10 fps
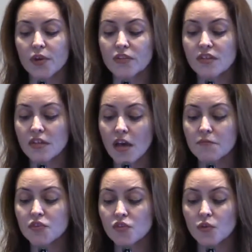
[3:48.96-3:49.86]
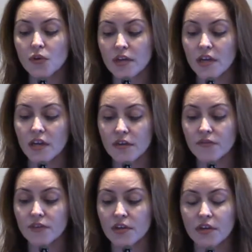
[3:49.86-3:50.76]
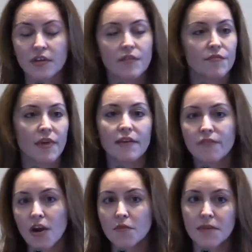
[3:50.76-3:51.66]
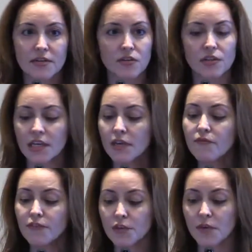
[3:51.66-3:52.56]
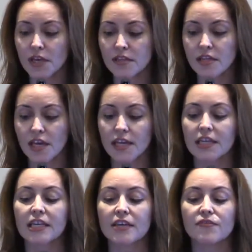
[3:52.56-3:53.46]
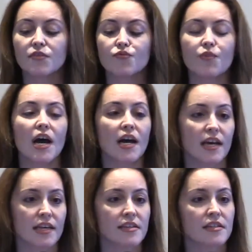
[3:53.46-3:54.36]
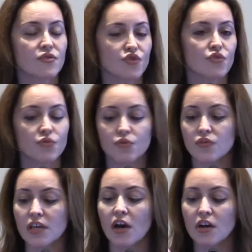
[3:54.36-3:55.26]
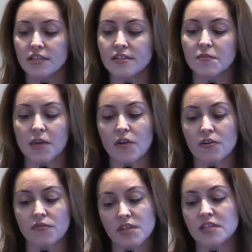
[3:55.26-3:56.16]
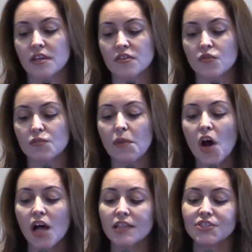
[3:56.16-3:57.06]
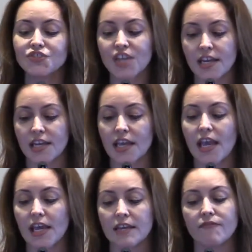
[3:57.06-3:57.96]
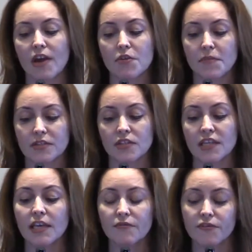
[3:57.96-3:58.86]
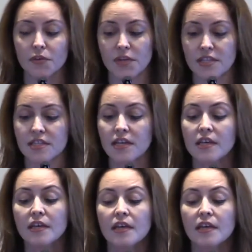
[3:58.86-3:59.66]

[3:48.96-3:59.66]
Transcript: with some sort of environmental influence, it kind of gives rise to the autism characteristics. So it's polygenic and environmentally influenced.